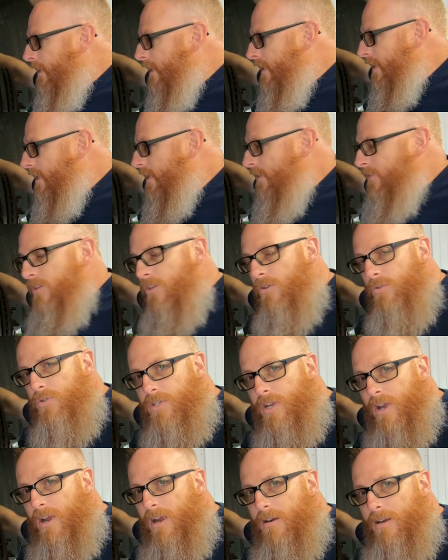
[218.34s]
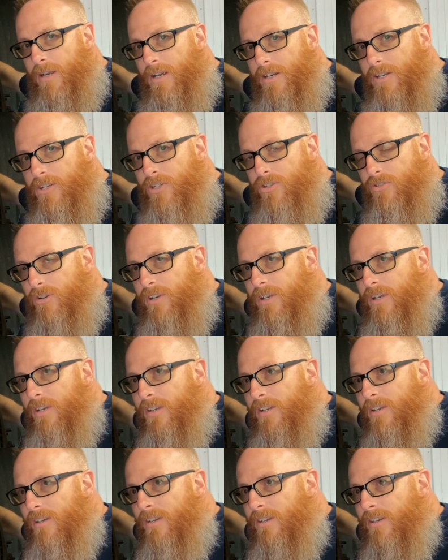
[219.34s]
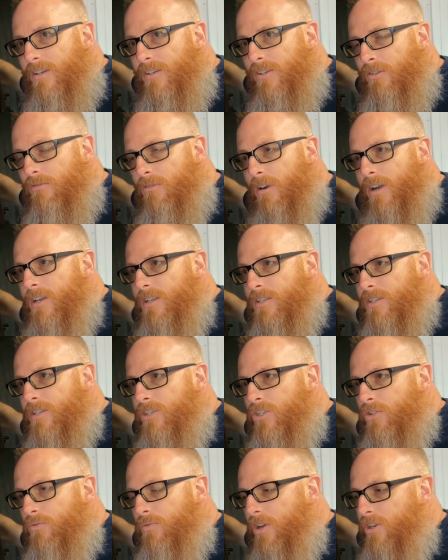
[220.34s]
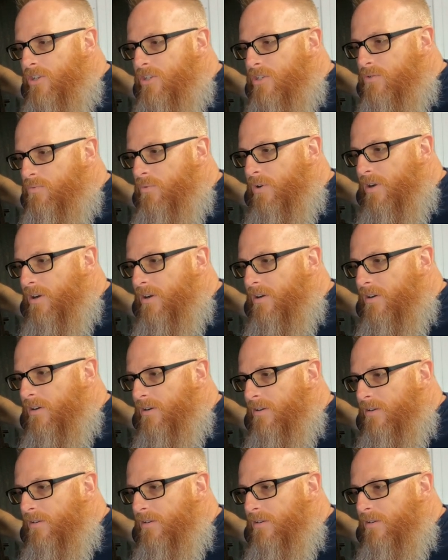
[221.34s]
In the used car industry, you run into situations where,